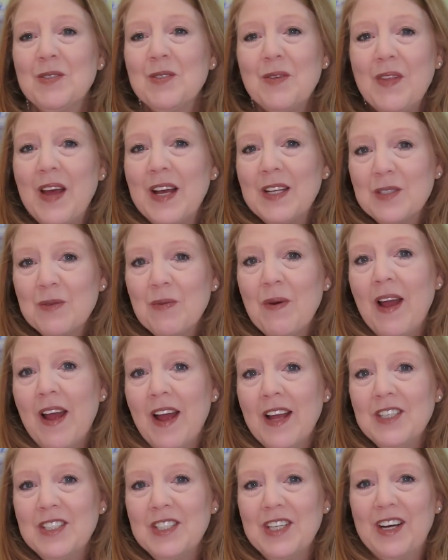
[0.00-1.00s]
So that's
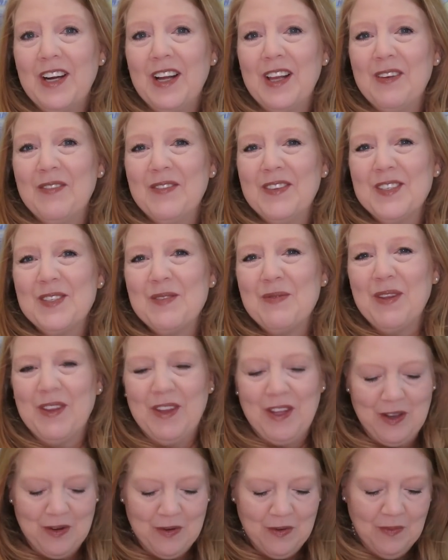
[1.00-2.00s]
why I share all of this
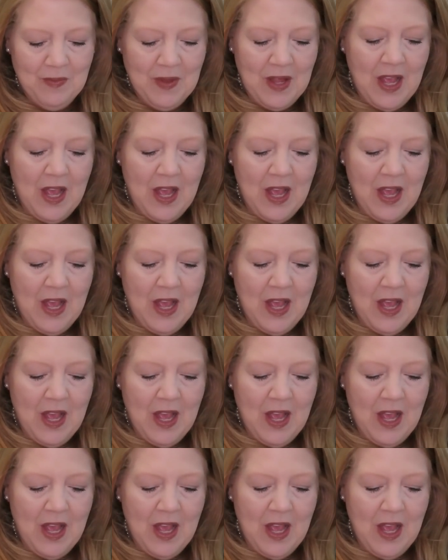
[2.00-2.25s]
with you.